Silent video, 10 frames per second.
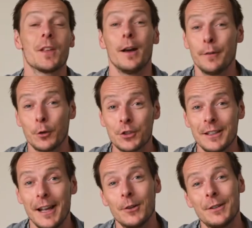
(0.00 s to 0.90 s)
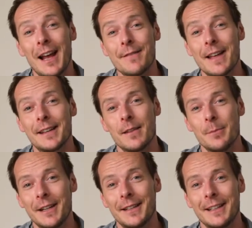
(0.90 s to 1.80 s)
Unfortunately, I don't have that in the
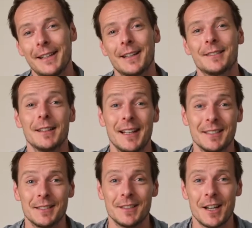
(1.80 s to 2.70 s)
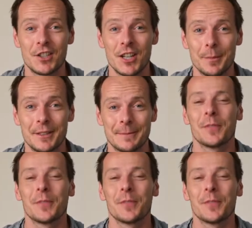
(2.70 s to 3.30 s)
metadata because the lens is not chipped.